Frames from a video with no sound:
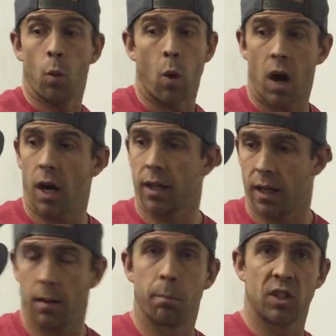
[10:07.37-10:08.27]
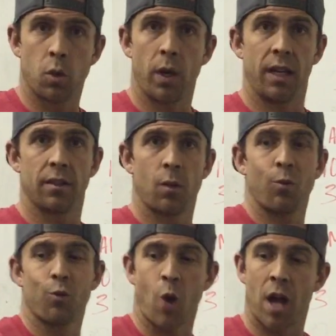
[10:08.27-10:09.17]
Walk between,
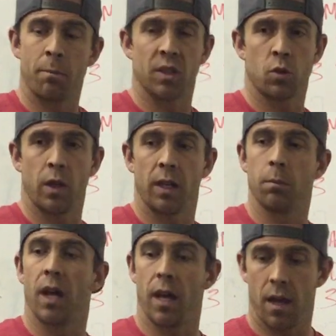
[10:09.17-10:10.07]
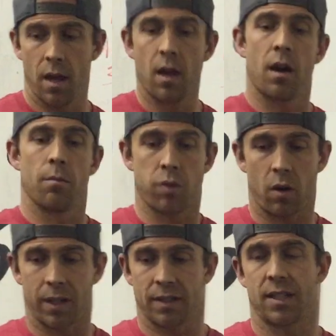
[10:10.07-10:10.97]
don't run between, but
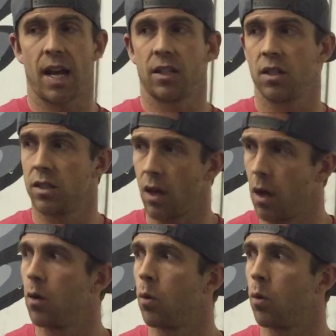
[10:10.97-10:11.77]
unbroken snatches,